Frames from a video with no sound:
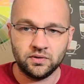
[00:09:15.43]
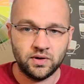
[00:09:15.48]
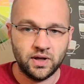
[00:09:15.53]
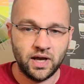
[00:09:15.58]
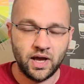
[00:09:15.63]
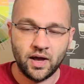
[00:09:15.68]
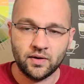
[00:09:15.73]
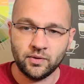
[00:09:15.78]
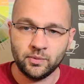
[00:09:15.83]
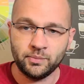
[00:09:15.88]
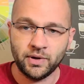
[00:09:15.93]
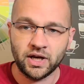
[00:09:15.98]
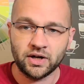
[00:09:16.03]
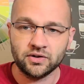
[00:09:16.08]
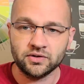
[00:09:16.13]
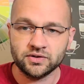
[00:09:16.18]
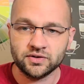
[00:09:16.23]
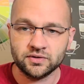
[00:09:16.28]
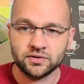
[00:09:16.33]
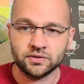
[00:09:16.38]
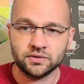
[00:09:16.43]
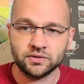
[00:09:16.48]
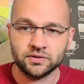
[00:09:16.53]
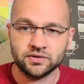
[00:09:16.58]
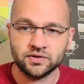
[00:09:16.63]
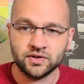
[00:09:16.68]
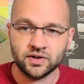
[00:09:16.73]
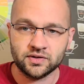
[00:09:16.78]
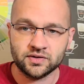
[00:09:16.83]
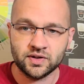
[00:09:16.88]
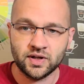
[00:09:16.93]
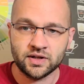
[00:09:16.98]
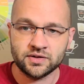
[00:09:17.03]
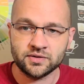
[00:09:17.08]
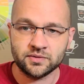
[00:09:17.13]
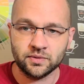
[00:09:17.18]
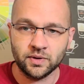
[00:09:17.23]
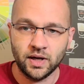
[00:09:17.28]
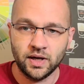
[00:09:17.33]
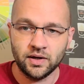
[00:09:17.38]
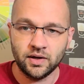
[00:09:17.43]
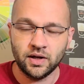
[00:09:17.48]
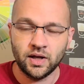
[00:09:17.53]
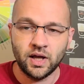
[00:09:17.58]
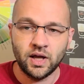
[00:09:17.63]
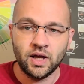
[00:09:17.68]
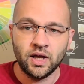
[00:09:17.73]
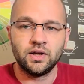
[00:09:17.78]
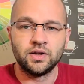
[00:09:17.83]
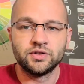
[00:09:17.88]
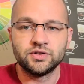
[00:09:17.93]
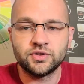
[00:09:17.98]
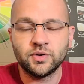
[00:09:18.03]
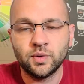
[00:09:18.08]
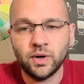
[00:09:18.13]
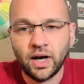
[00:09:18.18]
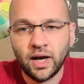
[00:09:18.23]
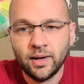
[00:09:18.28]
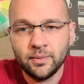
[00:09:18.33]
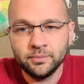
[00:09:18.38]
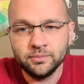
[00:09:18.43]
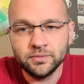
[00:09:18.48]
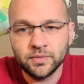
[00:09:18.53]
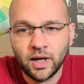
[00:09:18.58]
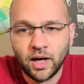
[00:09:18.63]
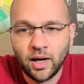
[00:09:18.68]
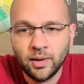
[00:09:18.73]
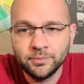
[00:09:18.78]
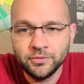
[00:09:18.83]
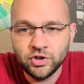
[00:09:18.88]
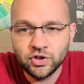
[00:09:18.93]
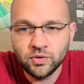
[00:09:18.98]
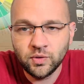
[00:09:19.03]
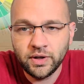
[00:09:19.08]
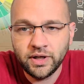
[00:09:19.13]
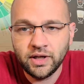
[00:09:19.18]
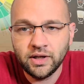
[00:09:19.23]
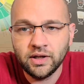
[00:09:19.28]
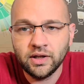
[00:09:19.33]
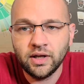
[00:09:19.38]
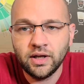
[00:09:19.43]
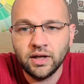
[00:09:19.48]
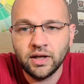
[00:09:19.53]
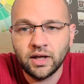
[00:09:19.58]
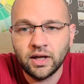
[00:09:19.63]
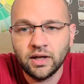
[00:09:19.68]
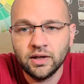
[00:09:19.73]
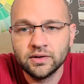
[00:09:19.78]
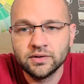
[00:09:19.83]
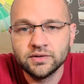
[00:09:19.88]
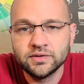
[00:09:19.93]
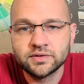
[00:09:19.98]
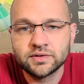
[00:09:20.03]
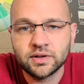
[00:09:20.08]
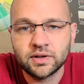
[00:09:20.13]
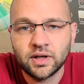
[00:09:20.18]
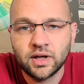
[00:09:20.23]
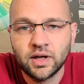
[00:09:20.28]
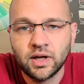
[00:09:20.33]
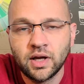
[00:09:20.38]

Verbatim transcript: they have a better su success rate so what i'm i'm doing is